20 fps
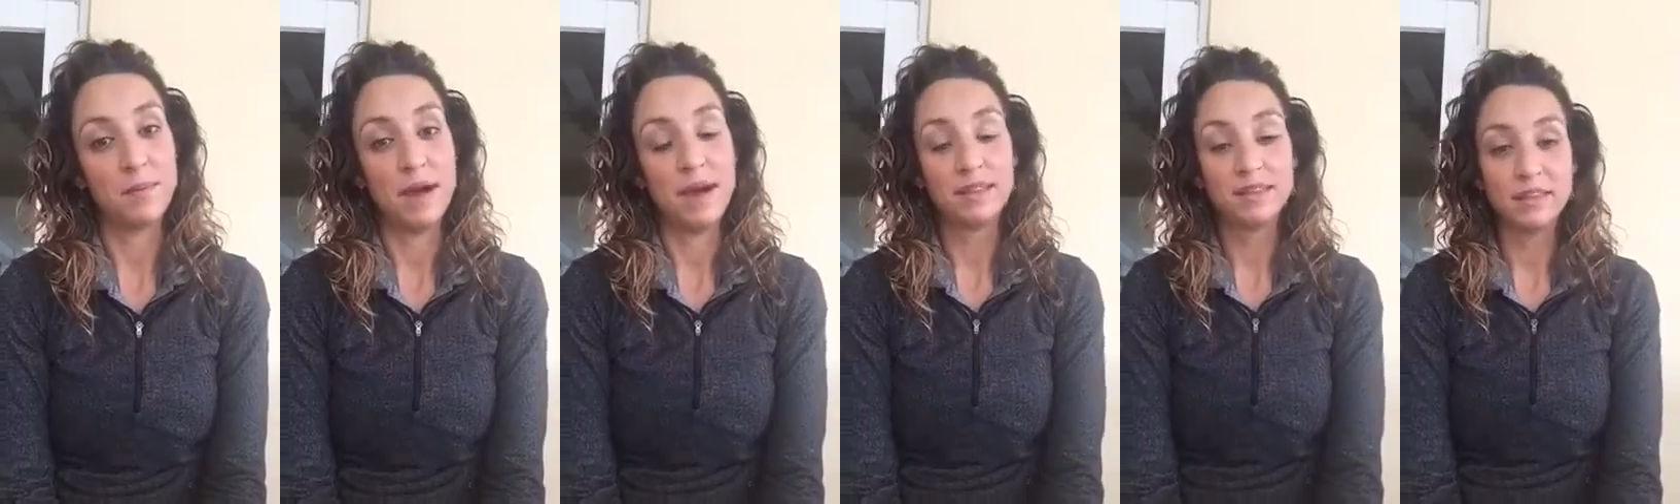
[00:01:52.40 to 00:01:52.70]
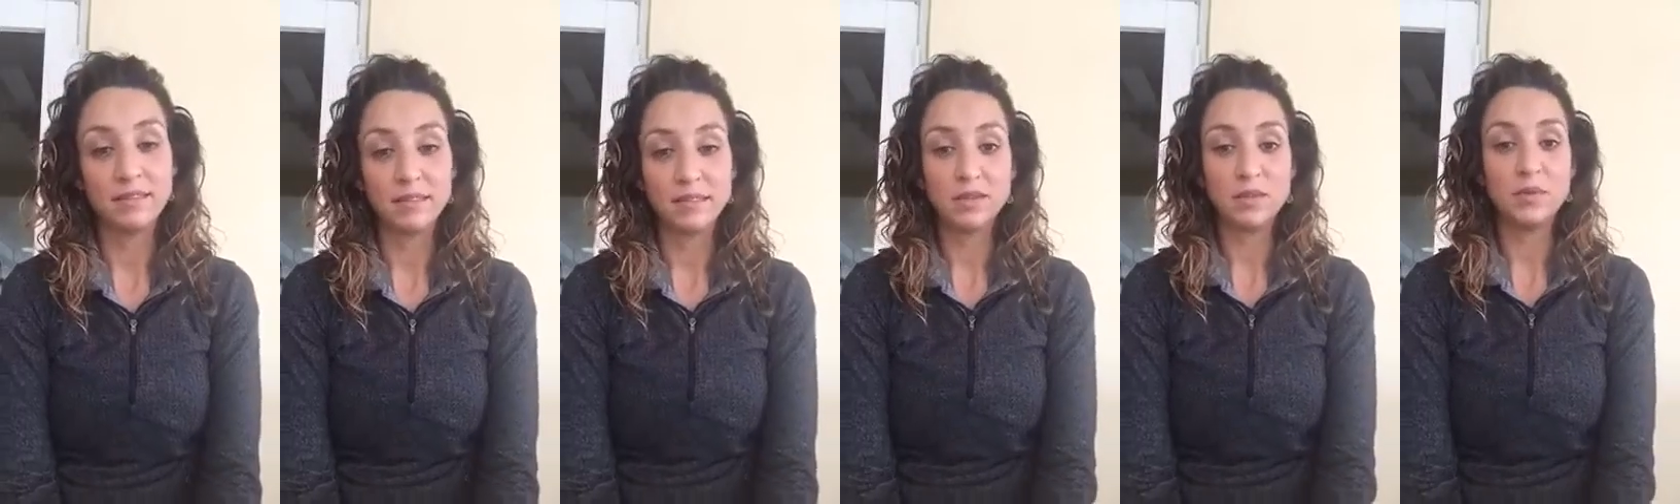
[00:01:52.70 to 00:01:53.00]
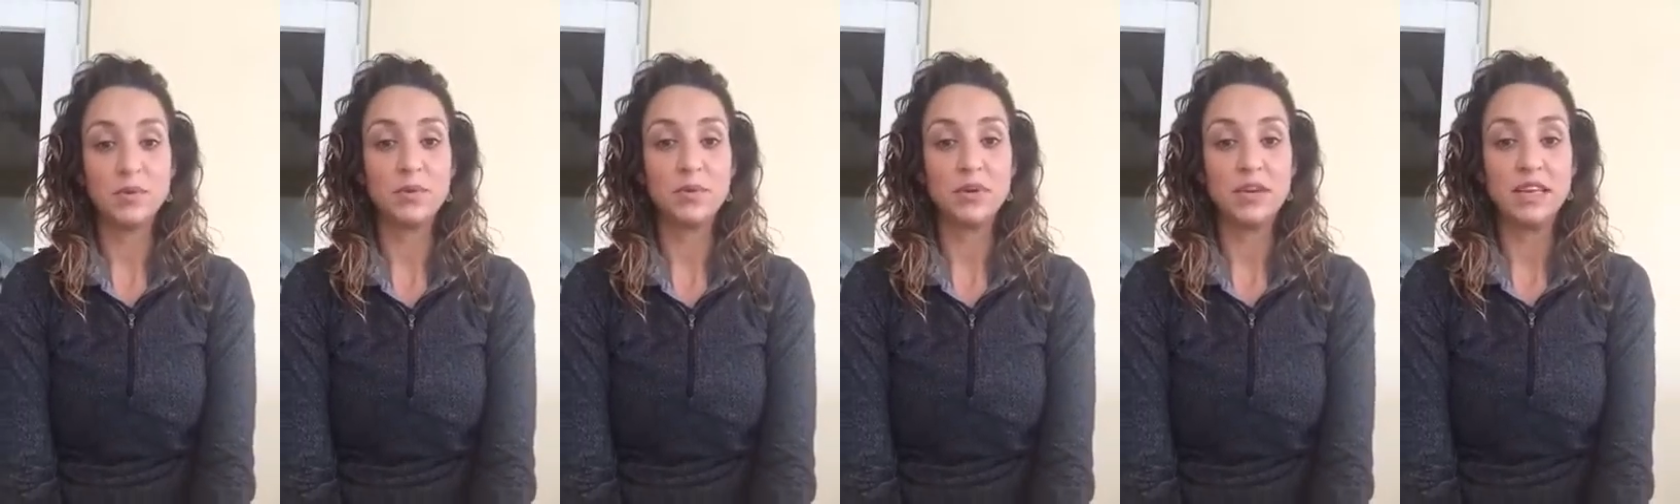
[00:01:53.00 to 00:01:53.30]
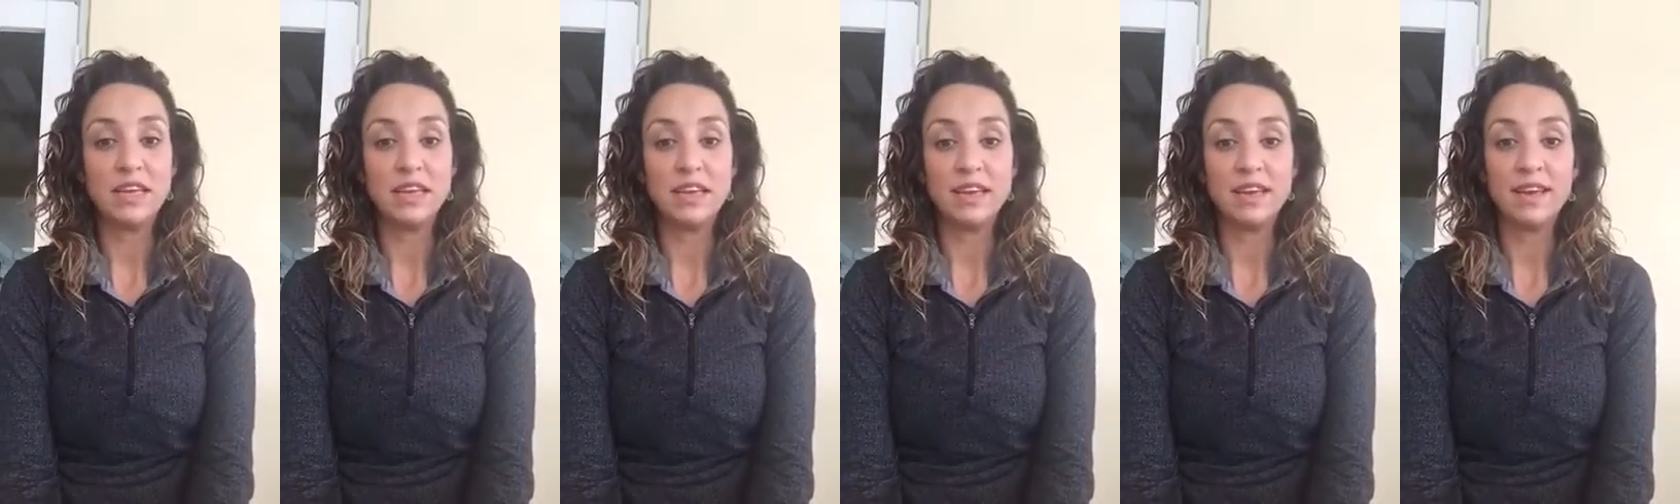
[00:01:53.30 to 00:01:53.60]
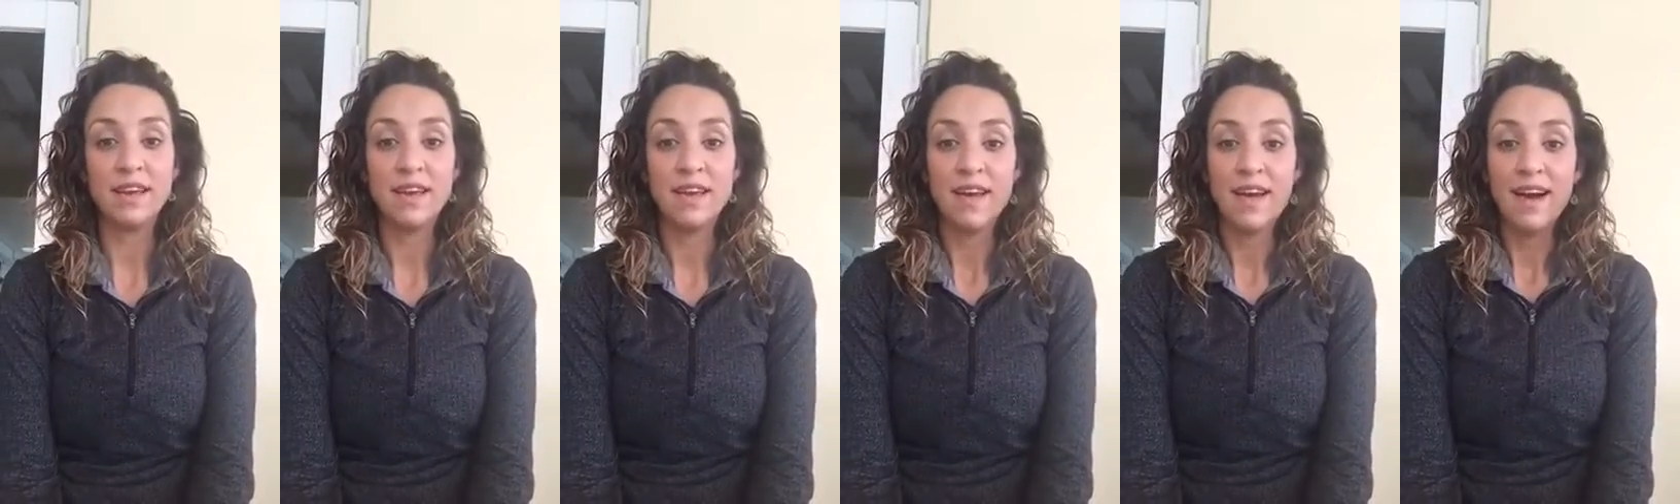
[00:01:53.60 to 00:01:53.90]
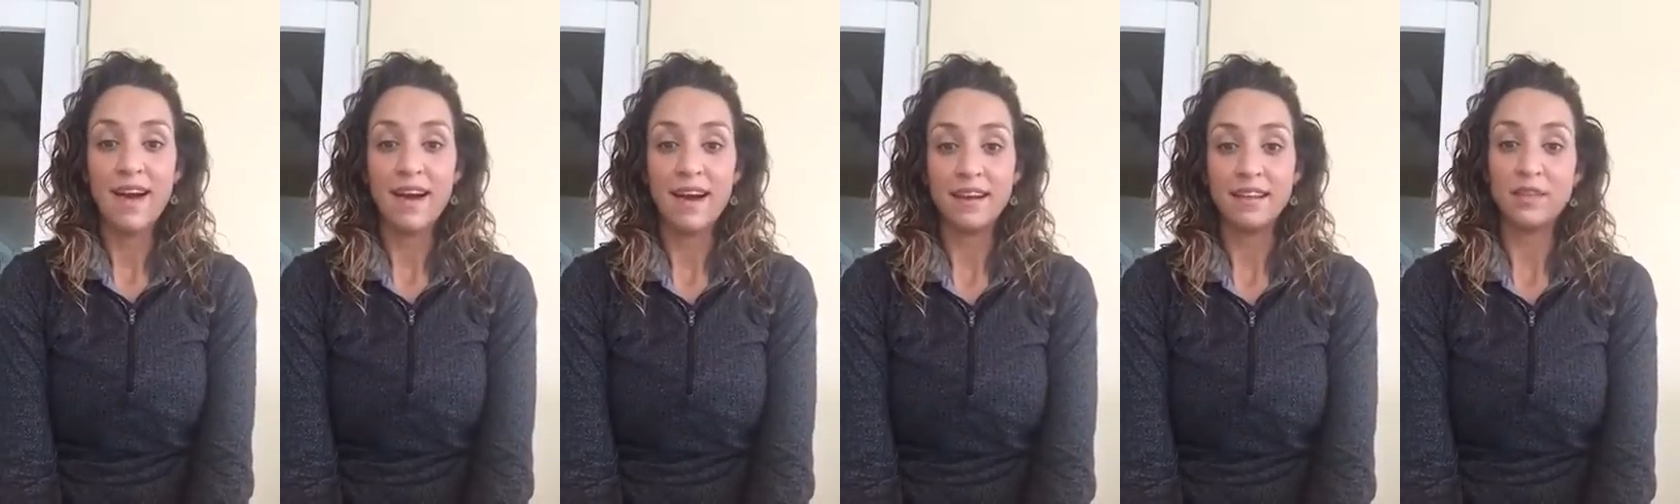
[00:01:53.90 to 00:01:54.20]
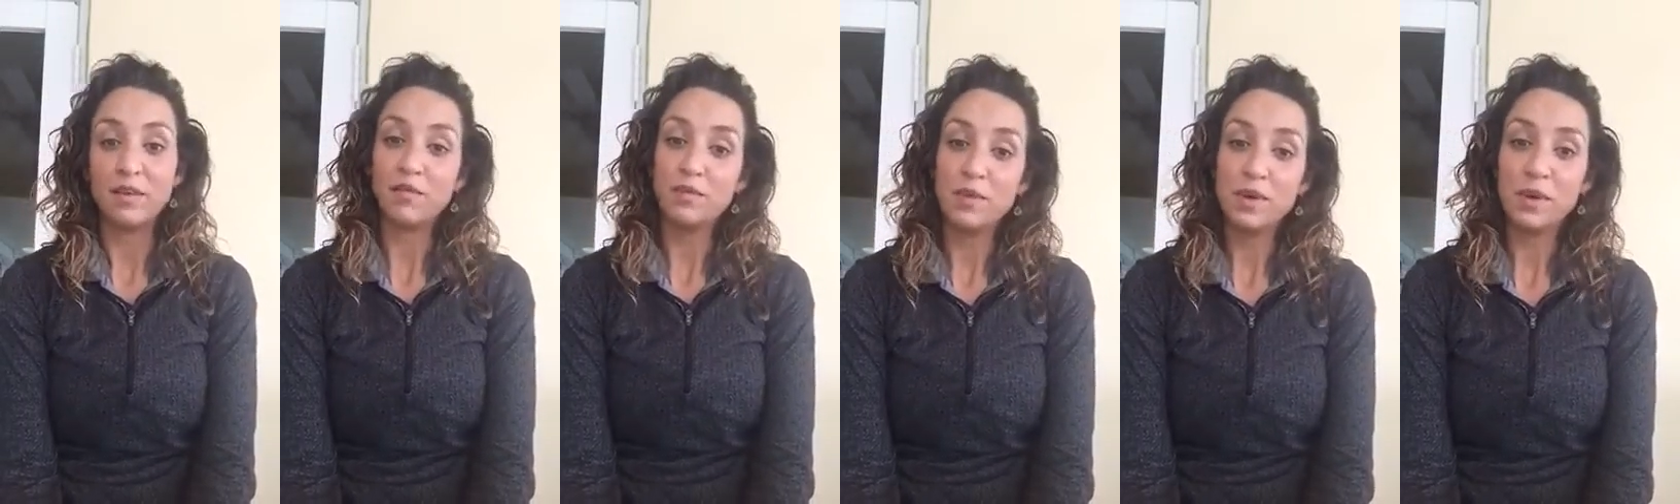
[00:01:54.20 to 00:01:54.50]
I love the community. I love